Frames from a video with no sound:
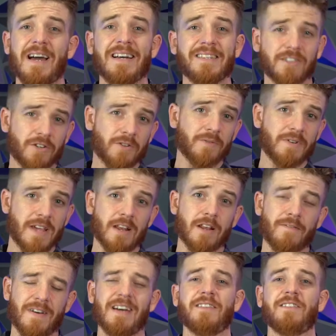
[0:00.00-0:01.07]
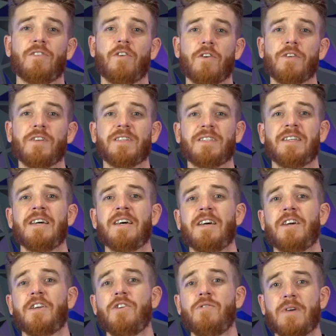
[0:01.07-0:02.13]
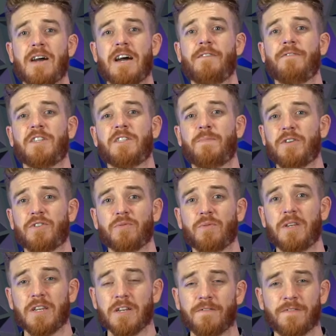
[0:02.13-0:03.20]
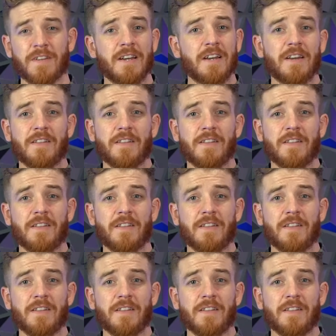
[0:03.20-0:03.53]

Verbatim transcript: As a creative, as an artist, you have a special gift